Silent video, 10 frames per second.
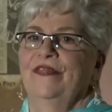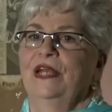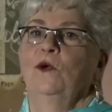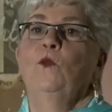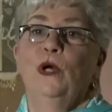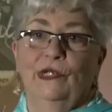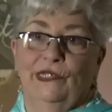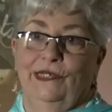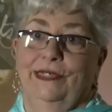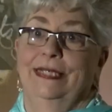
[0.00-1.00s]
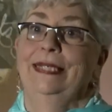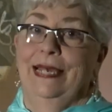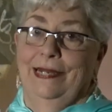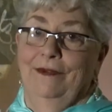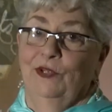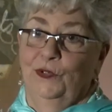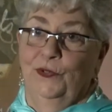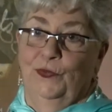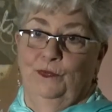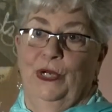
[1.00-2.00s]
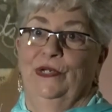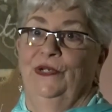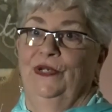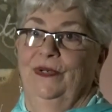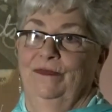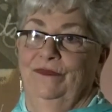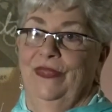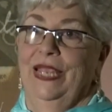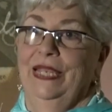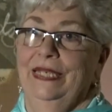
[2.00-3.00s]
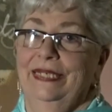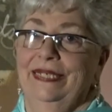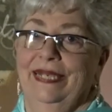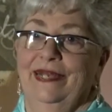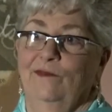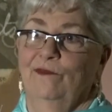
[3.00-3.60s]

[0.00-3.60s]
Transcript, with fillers: than it was to not have a toothbrush. And uh,